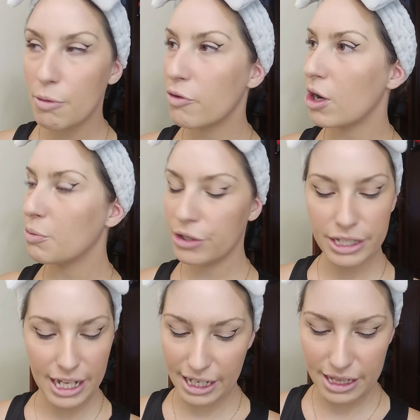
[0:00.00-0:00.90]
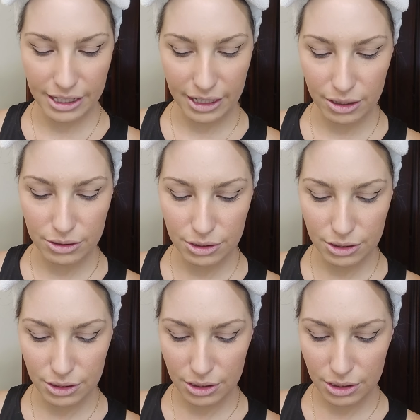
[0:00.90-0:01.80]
before I put in anything else.